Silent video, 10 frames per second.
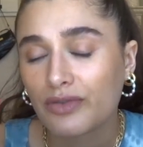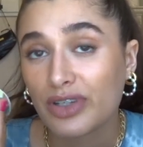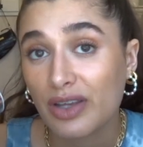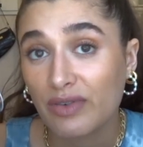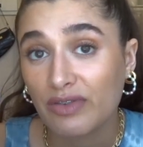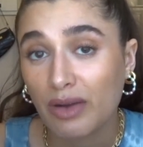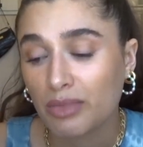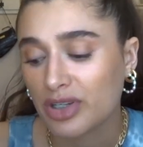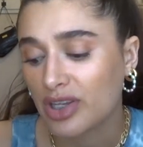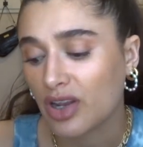for
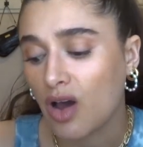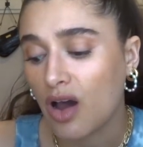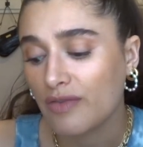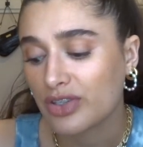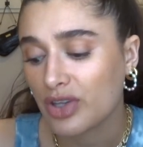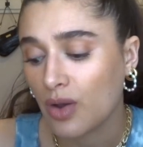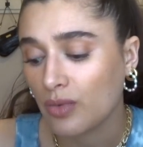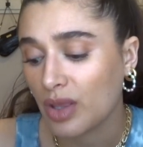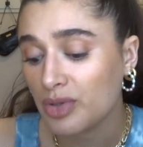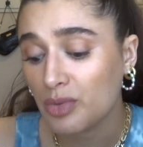75% off,
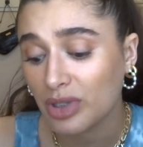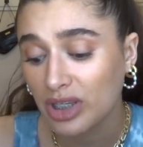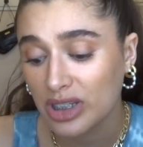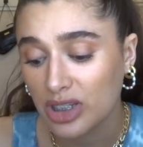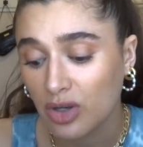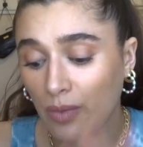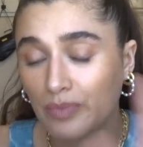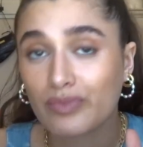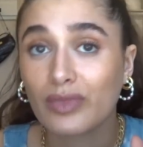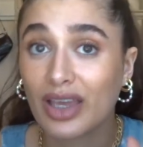so that was a really good deal.
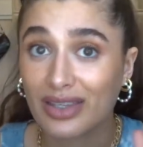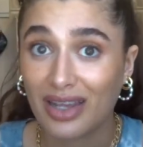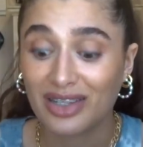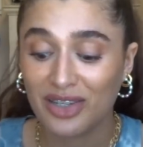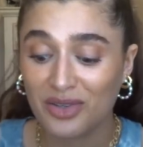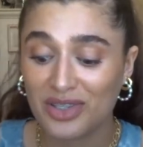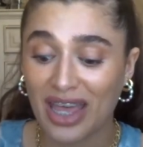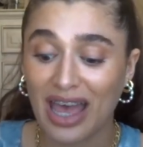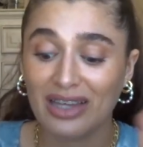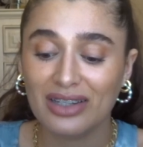Excited to use
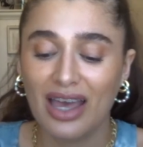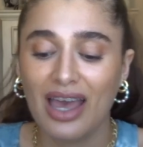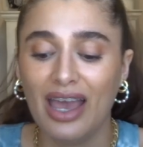that.